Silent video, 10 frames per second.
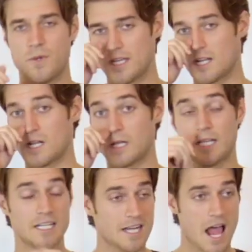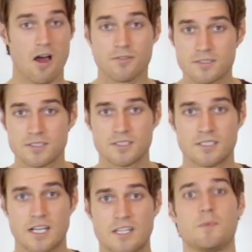We can clean it out
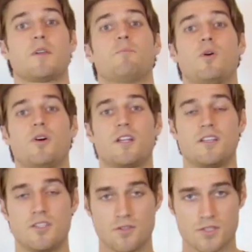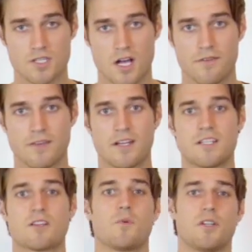and then we can put in new stuff, and
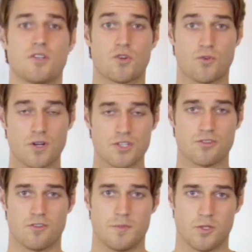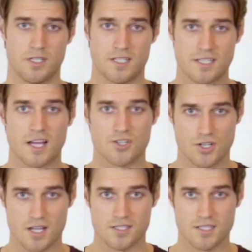it's going to increase your ability to
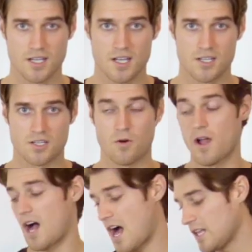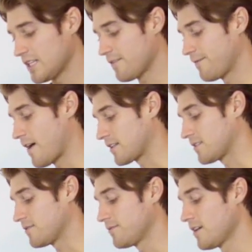digest. So highly
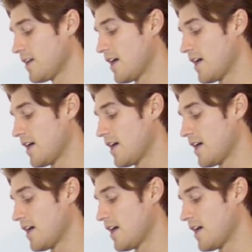effective.